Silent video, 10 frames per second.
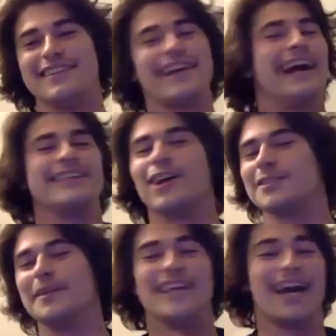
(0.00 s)
I talk
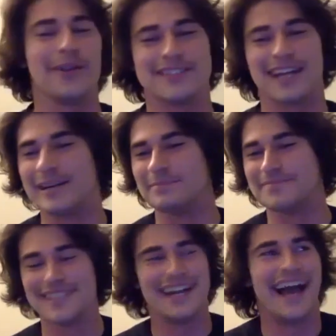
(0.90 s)
to my dad all the time,
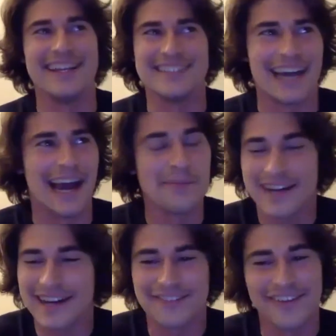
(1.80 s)
and I'm the
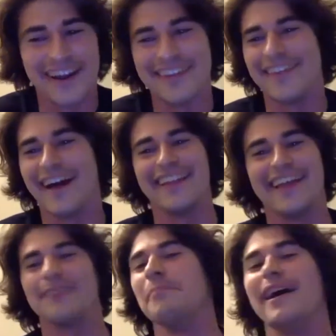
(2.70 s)
kind of fan that
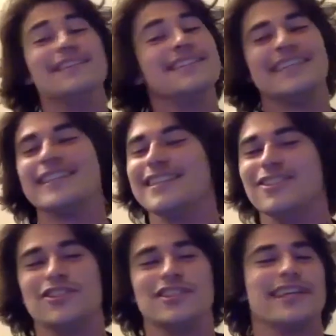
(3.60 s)
like my instincts
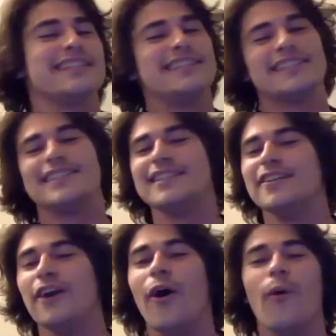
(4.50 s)
is just like
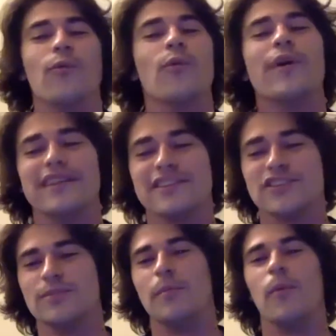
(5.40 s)
16-0, we're winning the
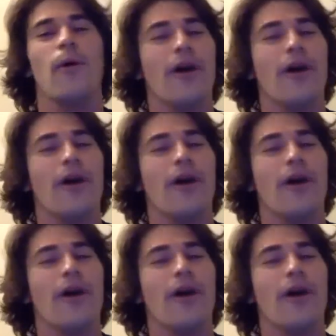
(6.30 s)
Super Bowl,